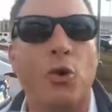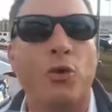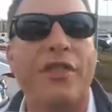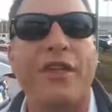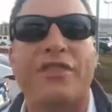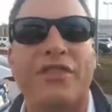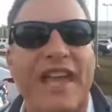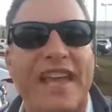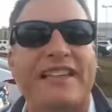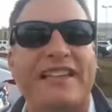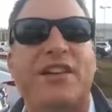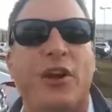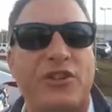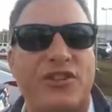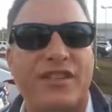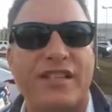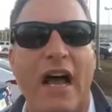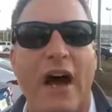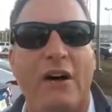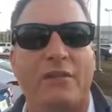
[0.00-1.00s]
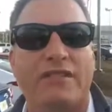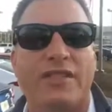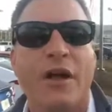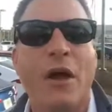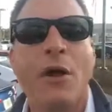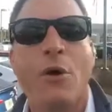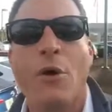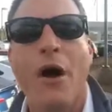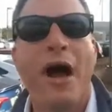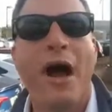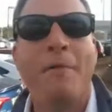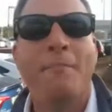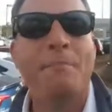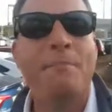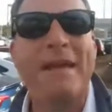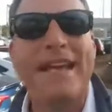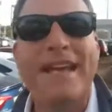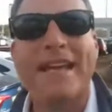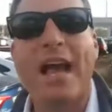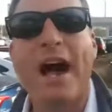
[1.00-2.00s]
the things ourselves.
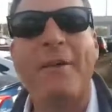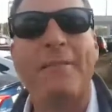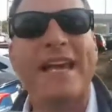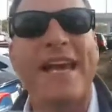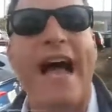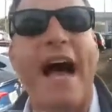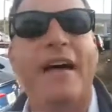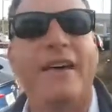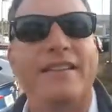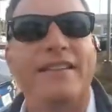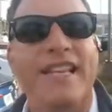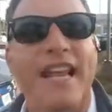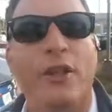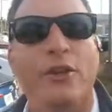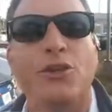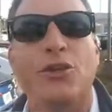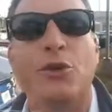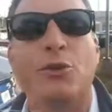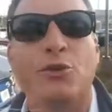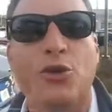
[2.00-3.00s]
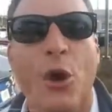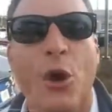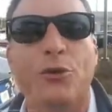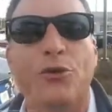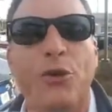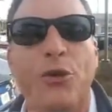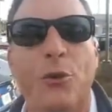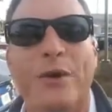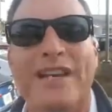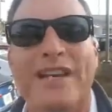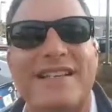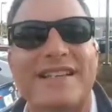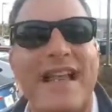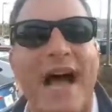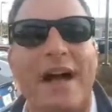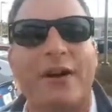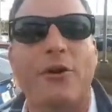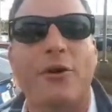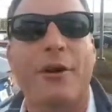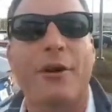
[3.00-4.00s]
Me coming out and telling you don't do it is
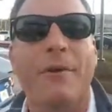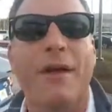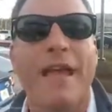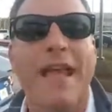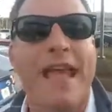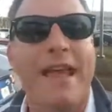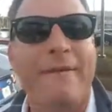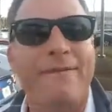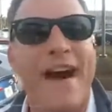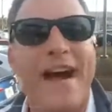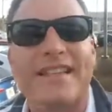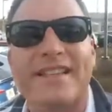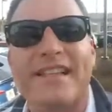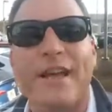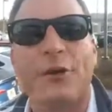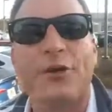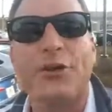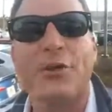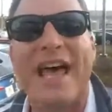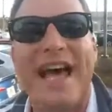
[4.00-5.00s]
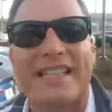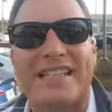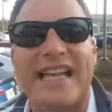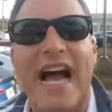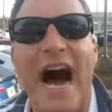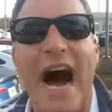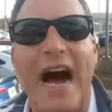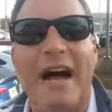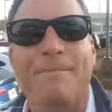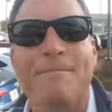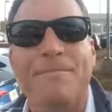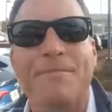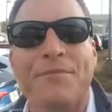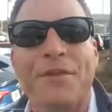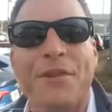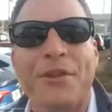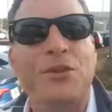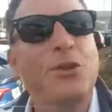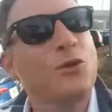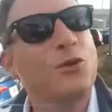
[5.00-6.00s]
not going to, if I tell you that's hot,
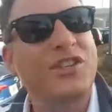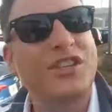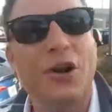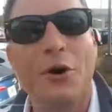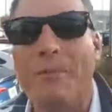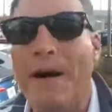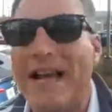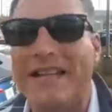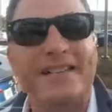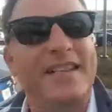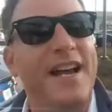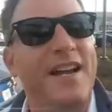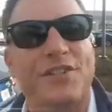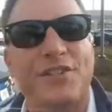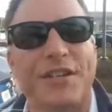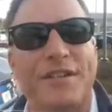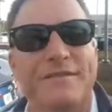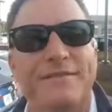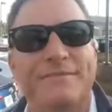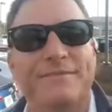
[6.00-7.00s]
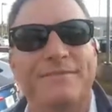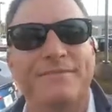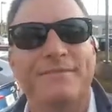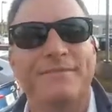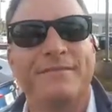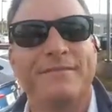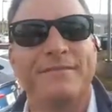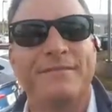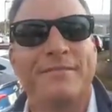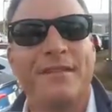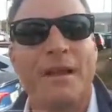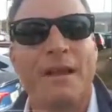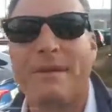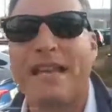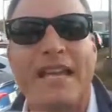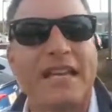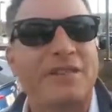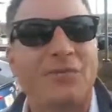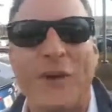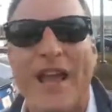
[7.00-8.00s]
you still might touch it
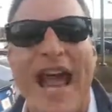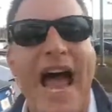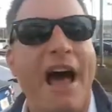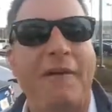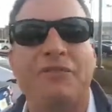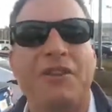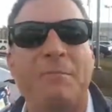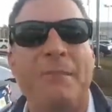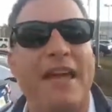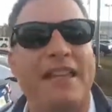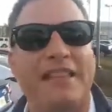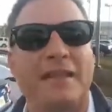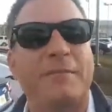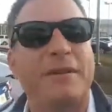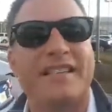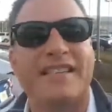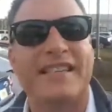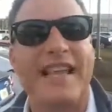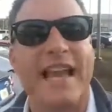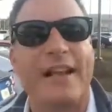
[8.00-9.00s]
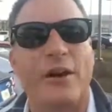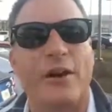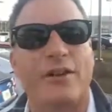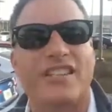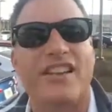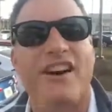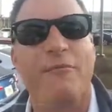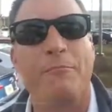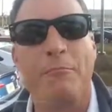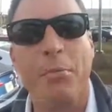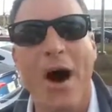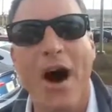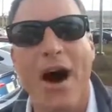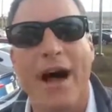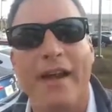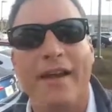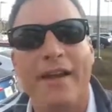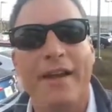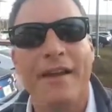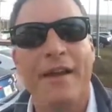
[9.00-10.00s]
because we have to make the mistake ourselves. But
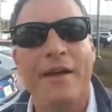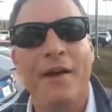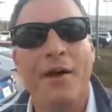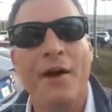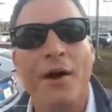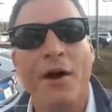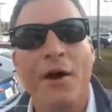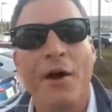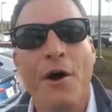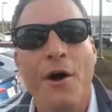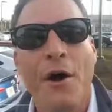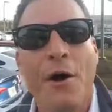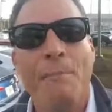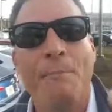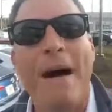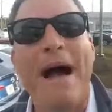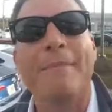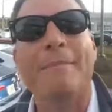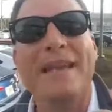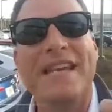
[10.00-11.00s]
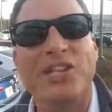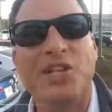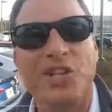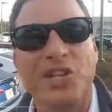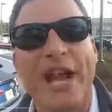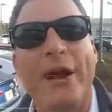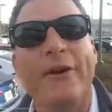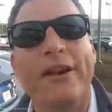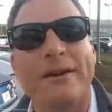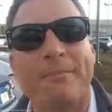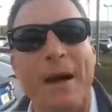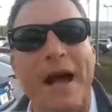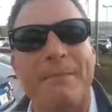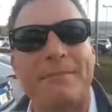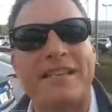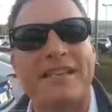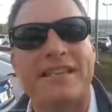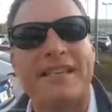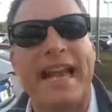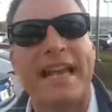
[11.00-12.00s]
by me sharing my
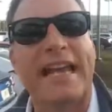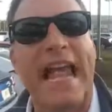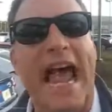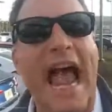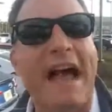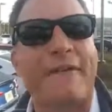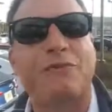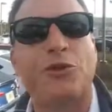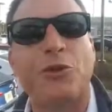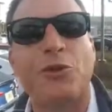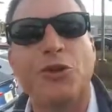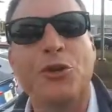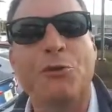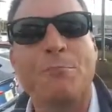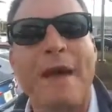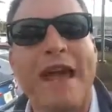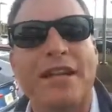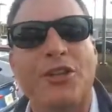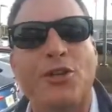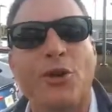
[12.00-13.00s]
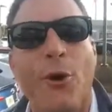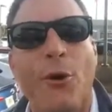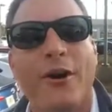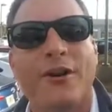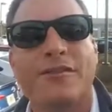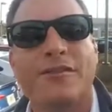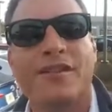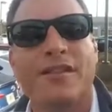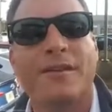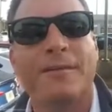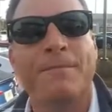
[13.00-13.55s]
mistake after you make yours,